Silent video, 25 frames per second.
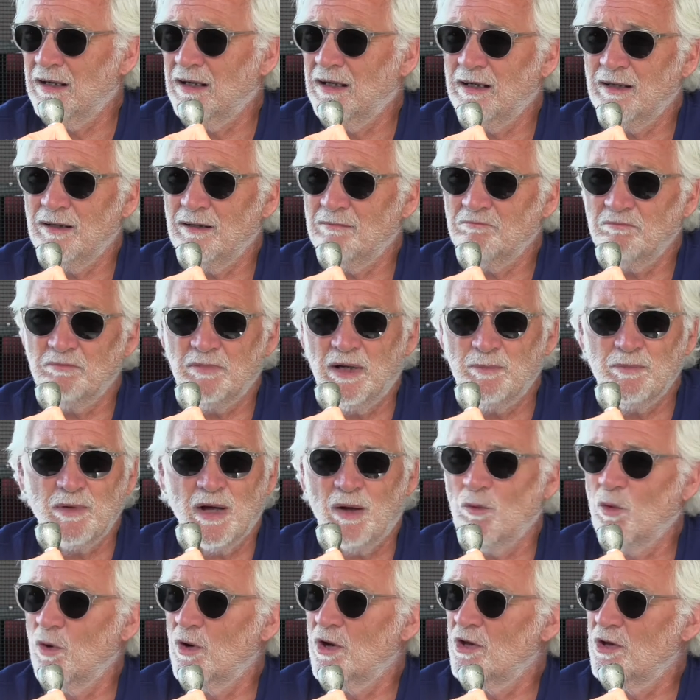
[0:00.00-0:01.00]
Um, I'm
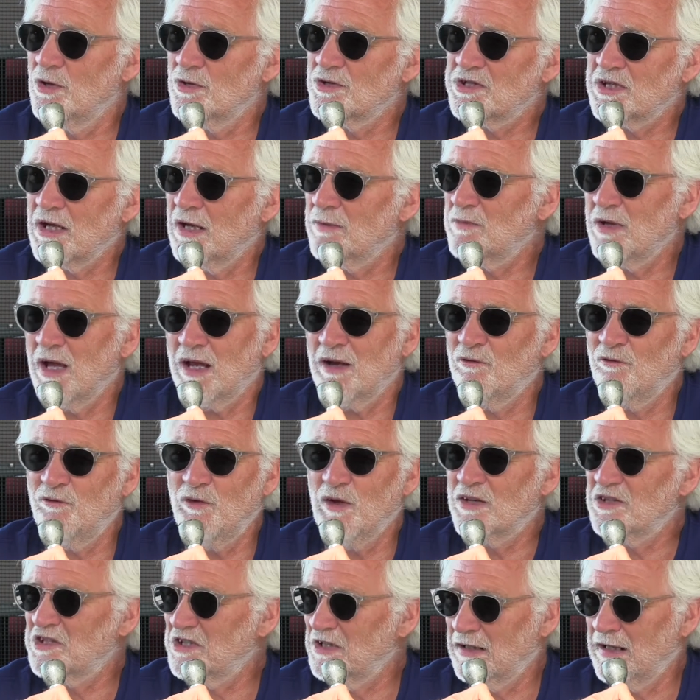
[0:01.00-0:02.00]
not one of those guys. I'm not a
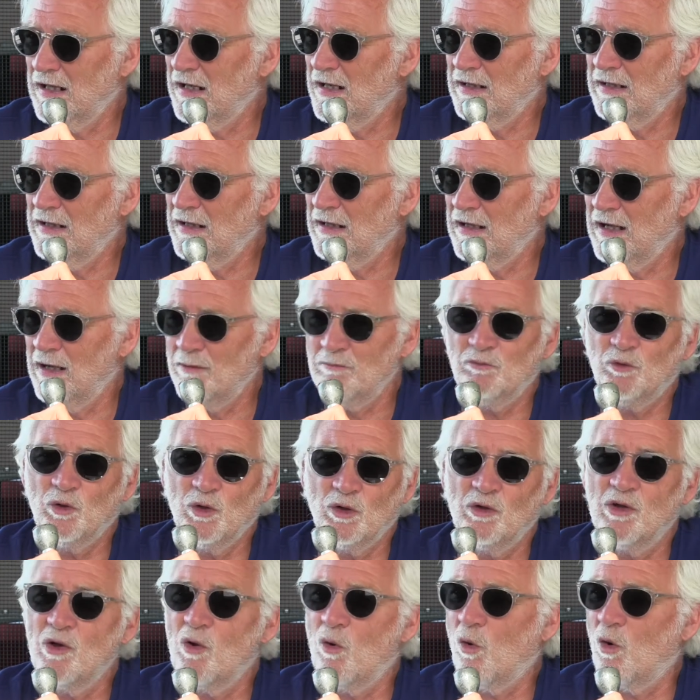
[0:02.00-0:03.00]
fix-it kind of guy. I'm
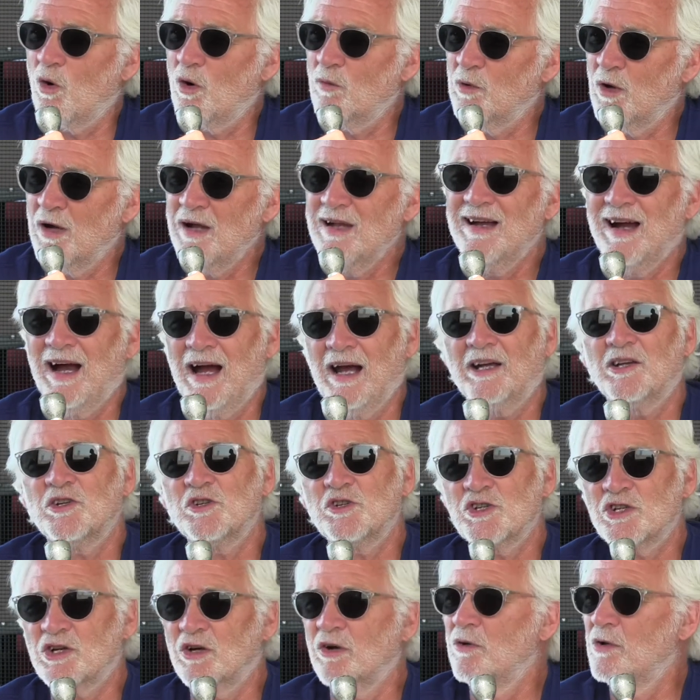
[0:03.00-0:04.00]
really horrible. I can
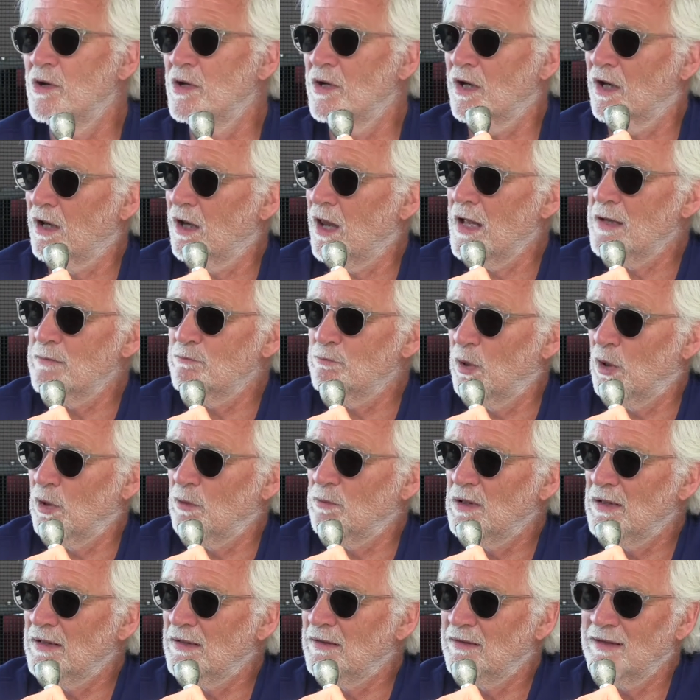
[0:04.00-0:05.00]
screw in a light
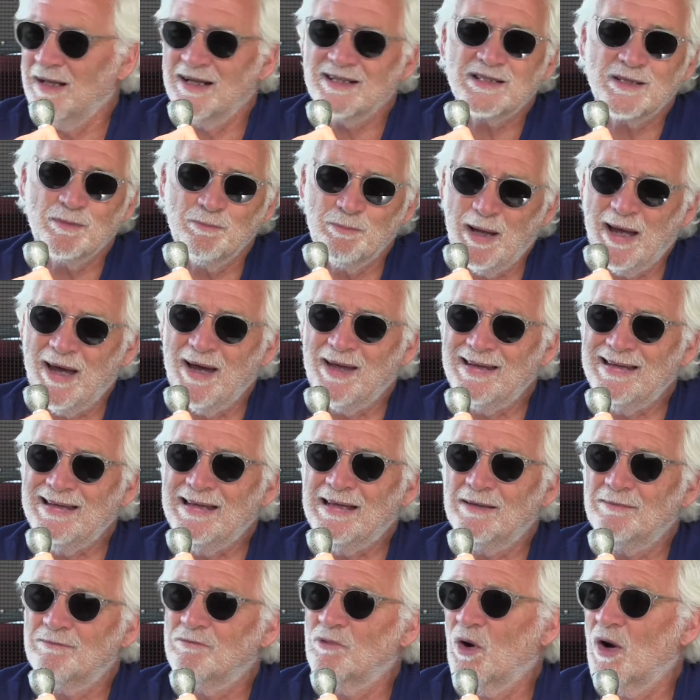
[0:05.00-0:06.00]
bulb. That's about
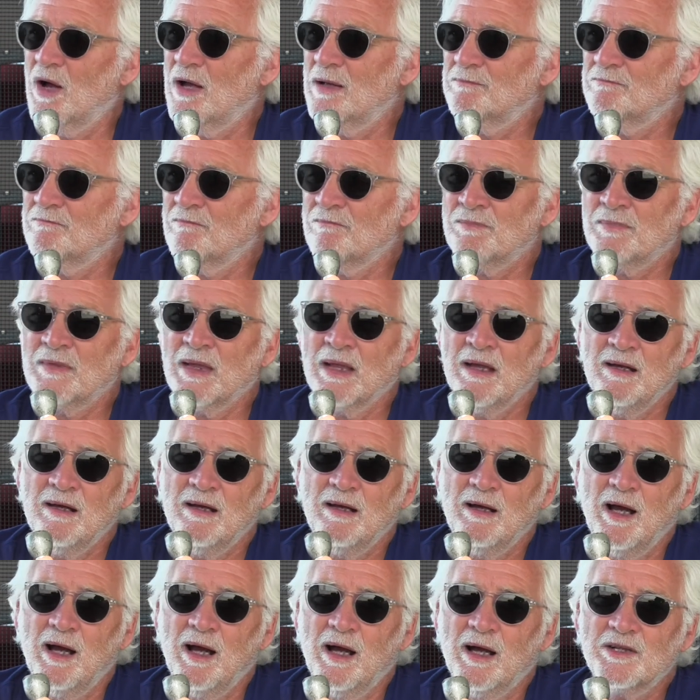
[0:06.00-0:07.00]
it. well, that's something.
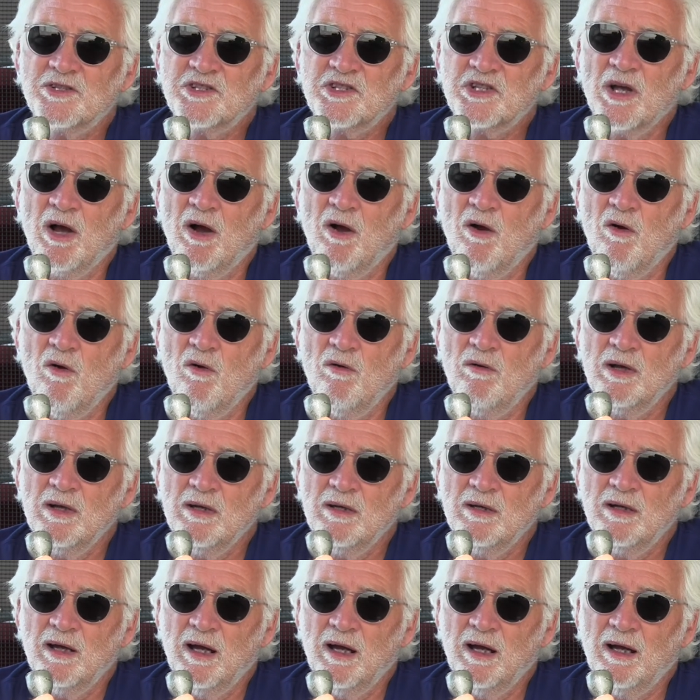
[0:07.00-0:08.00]
Uh, so
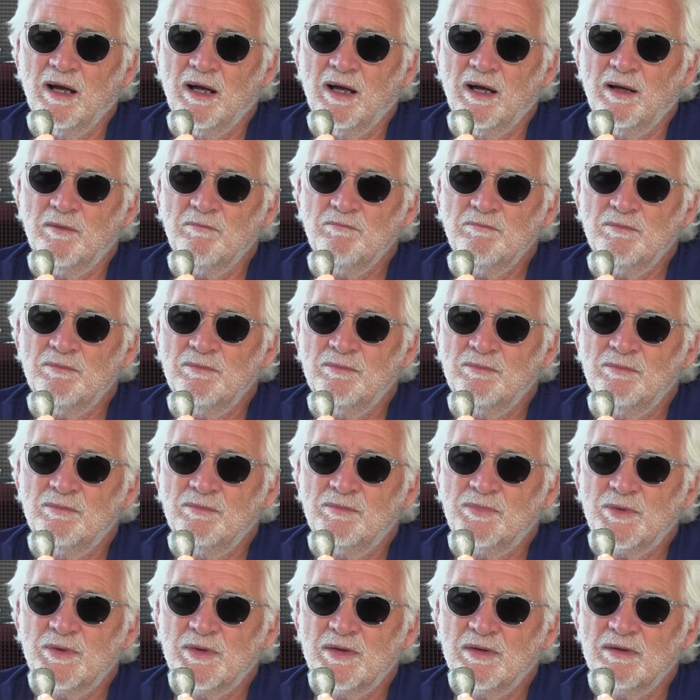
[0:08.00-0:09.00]

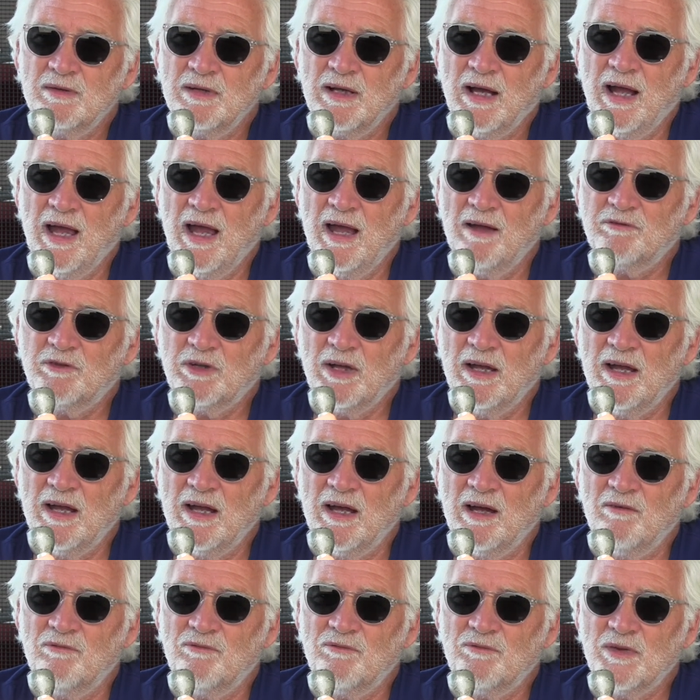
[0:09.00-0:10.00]
um, I have to
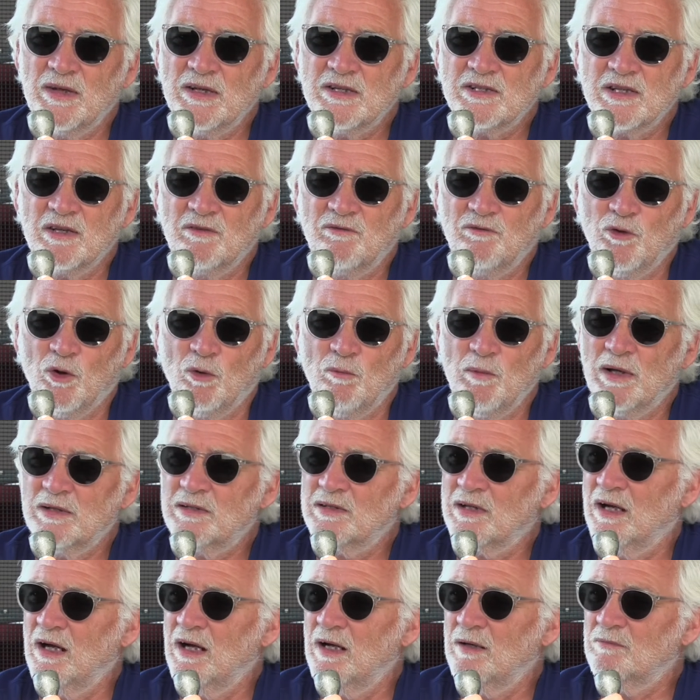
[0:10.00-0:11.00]
have things that fill my
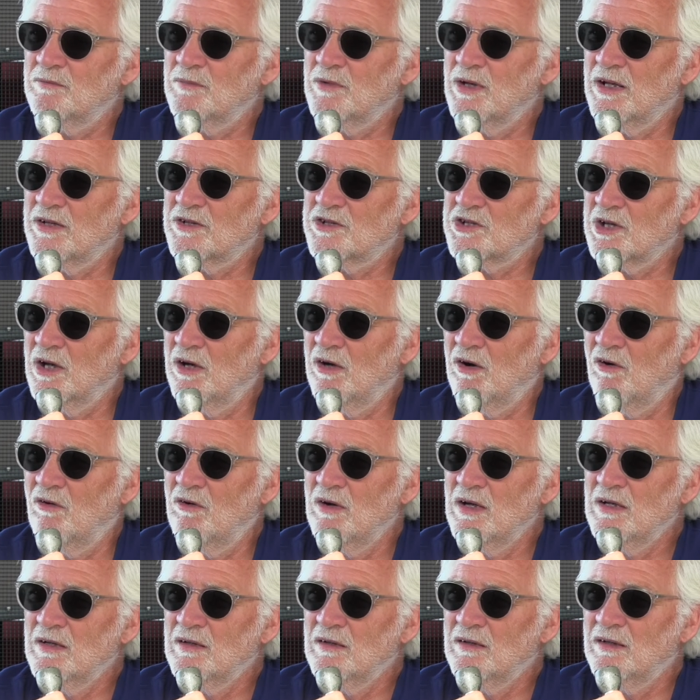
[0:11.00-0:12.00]
time. Right. And
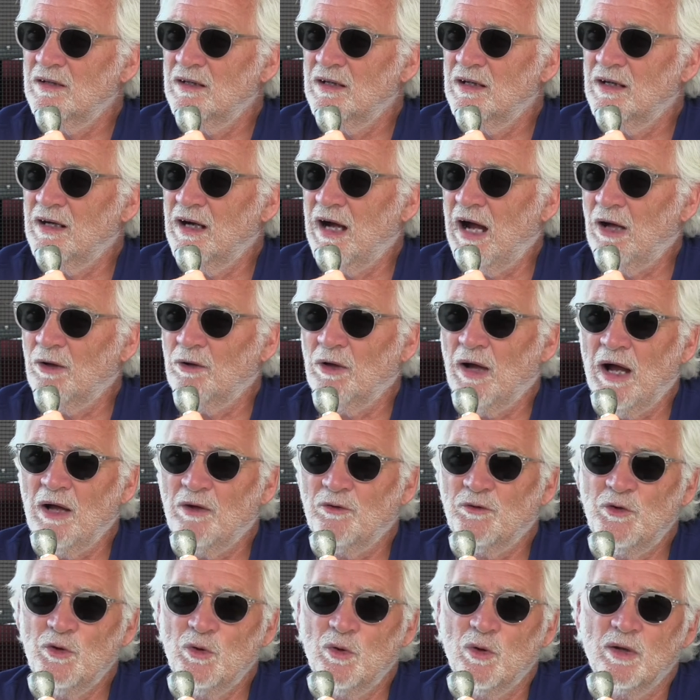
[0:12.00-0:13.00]
so uh, I'll,
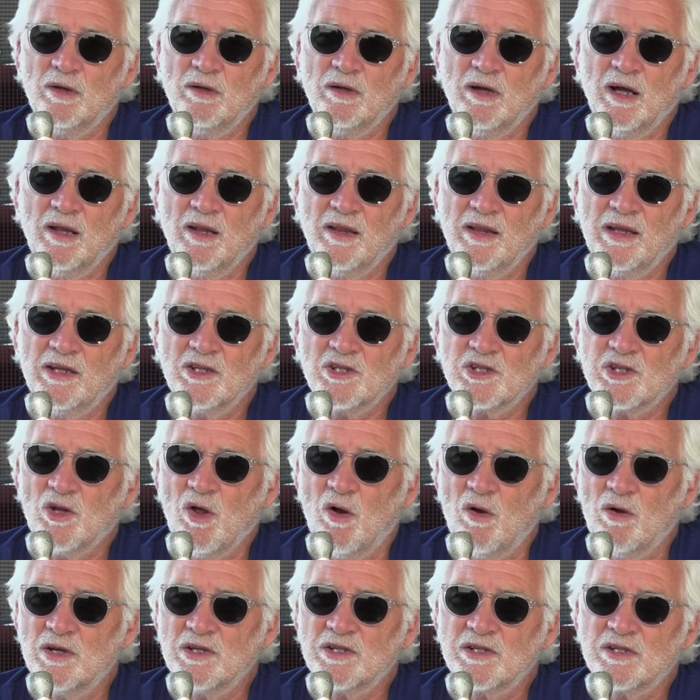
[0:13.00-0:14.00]
I'll do it. I think as
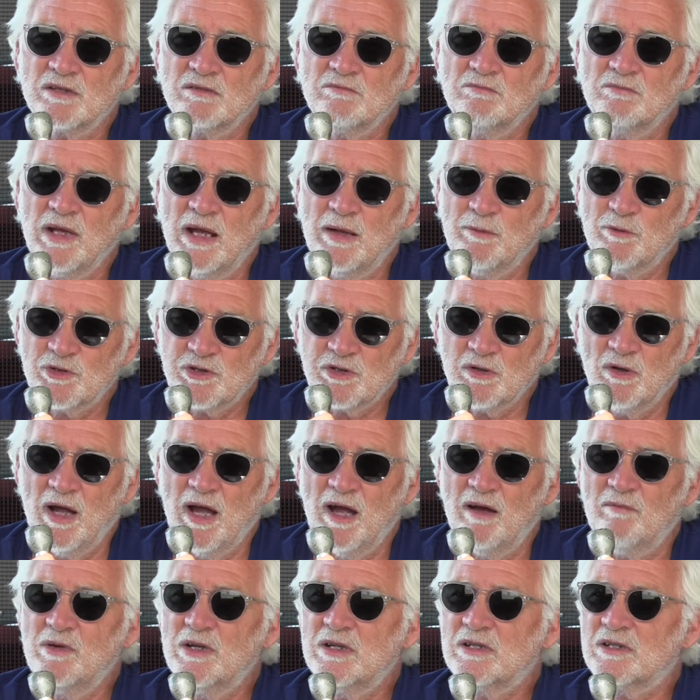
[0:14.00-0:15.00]
long as Emmis will
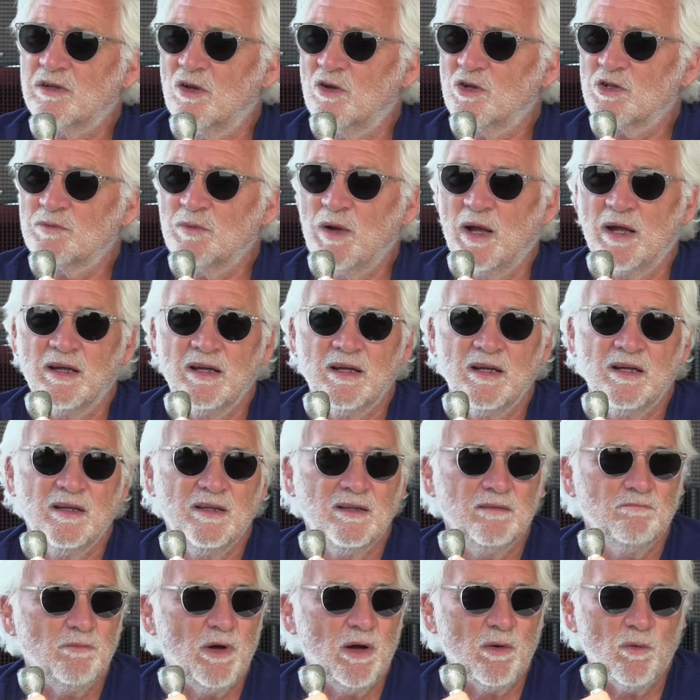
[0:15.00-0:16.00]
have me, as long as my,
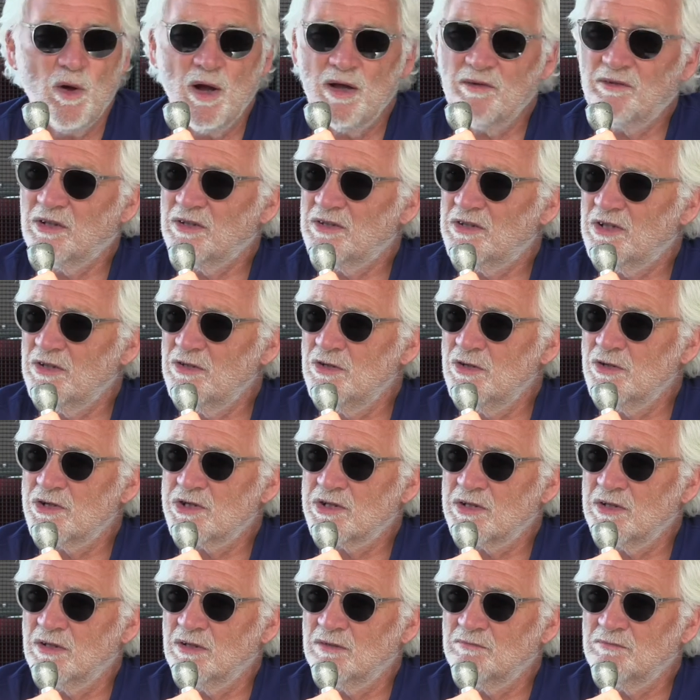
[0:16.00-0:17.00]
my wife
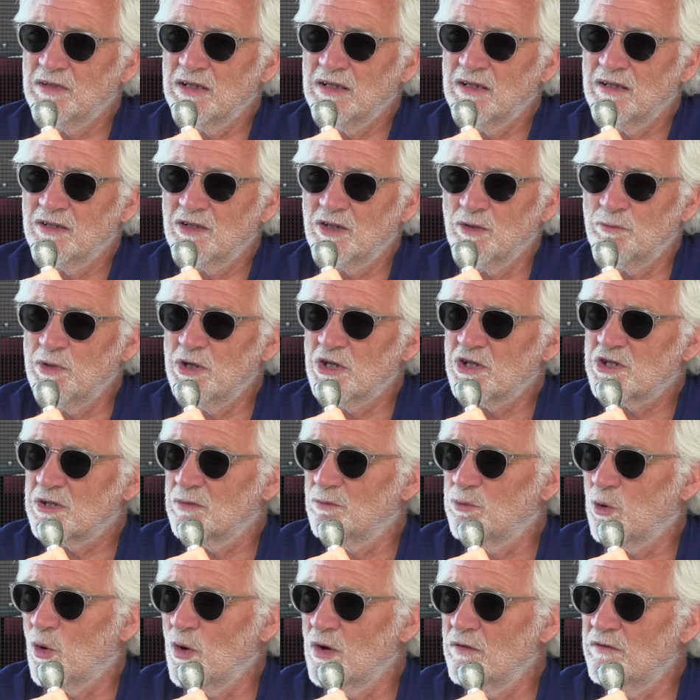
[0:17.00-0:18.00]
continues to to be as
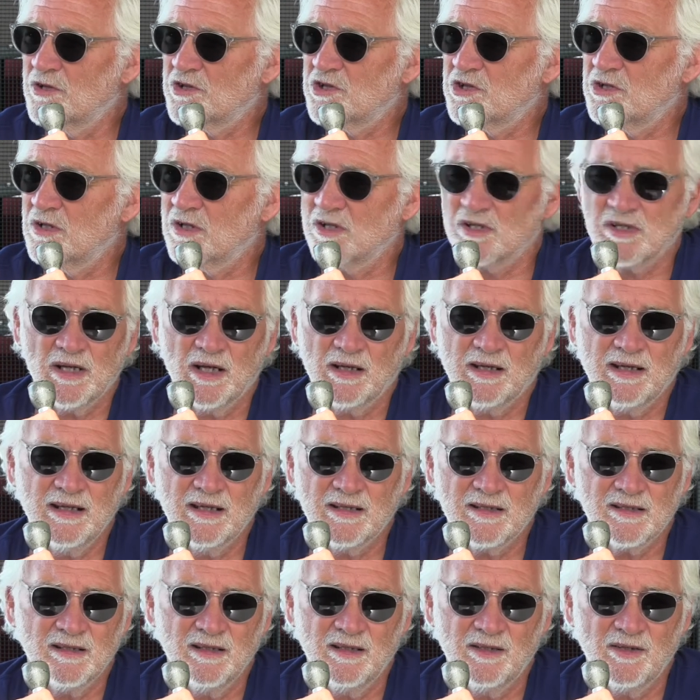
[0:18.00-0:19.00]
supportive as she is, and I Sure.
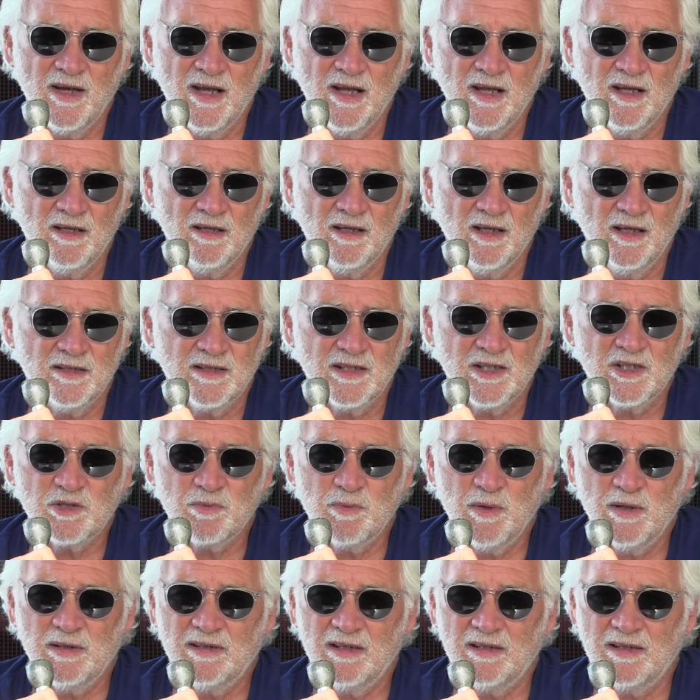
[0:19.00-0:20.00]
can't an- an-
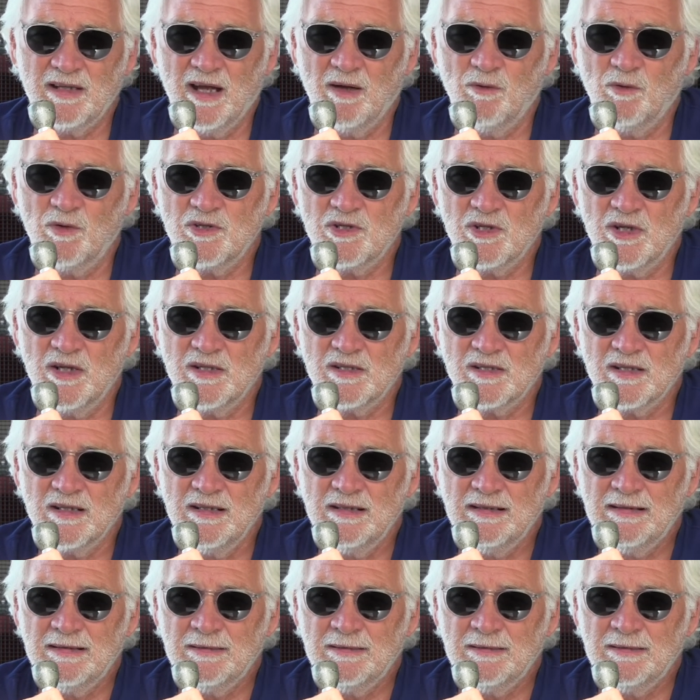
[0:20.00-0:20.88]
anticipate that that would change.